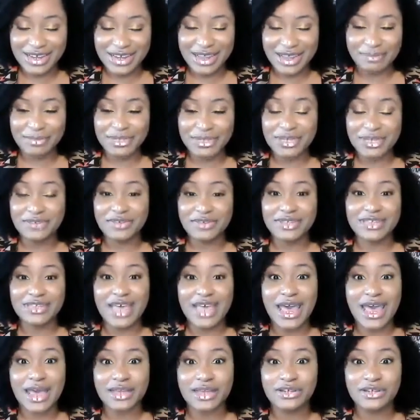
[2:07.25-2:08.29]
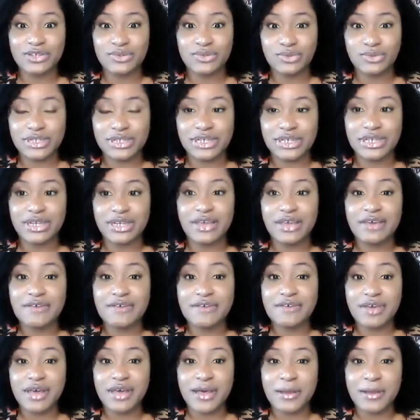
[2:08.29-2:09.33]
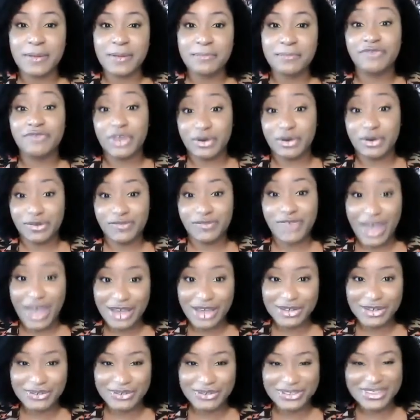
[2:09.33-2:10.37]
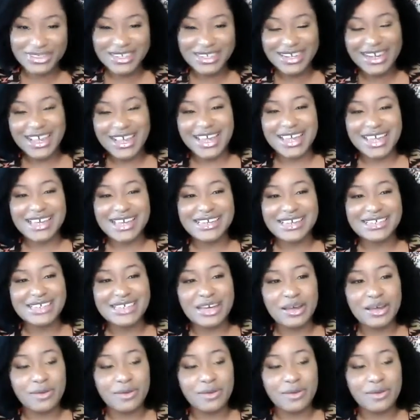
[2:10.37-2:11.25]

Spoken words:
I believe it's actually very factual. And